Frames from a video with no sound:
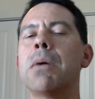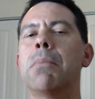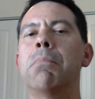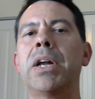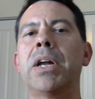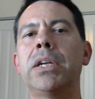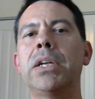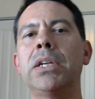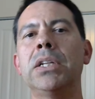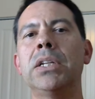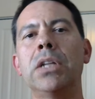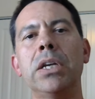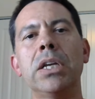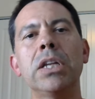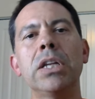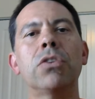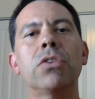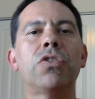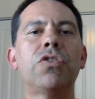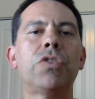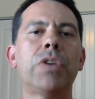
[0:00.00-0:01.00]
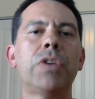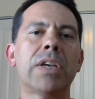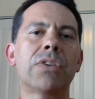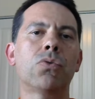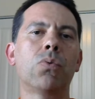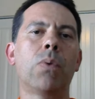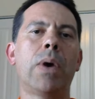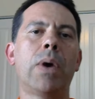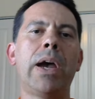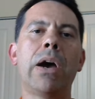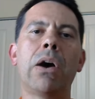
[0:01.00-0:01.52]
But in the industry as
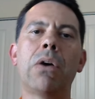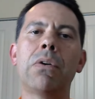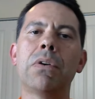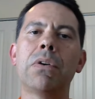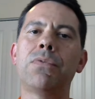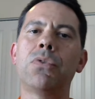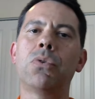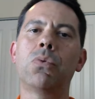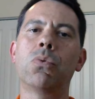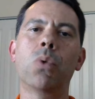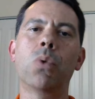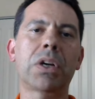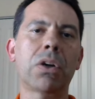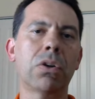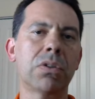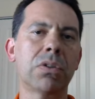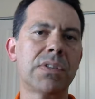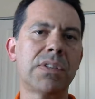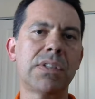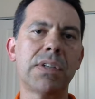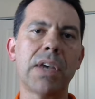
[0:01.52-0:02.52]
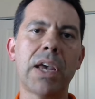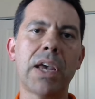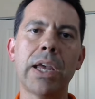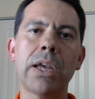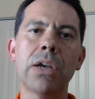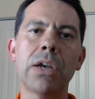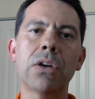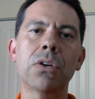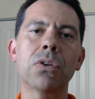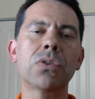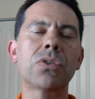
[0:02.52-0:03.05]
well, if you work on
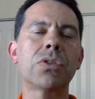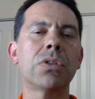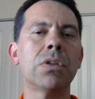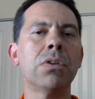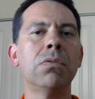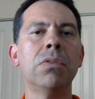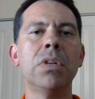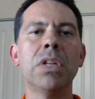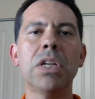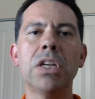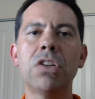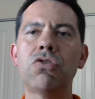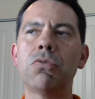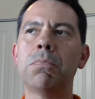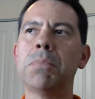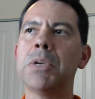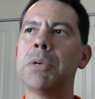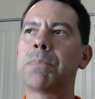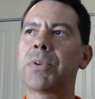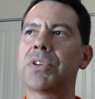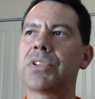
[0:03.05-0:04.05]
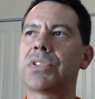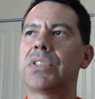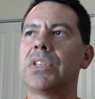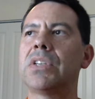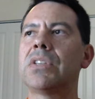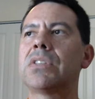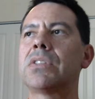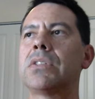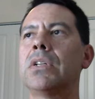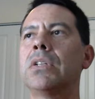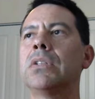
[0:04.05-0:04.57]
sales, you need to be
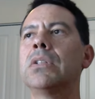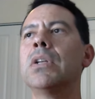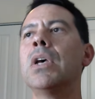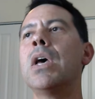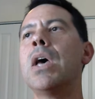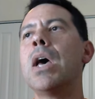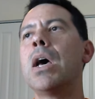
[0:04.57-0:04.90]
persistent.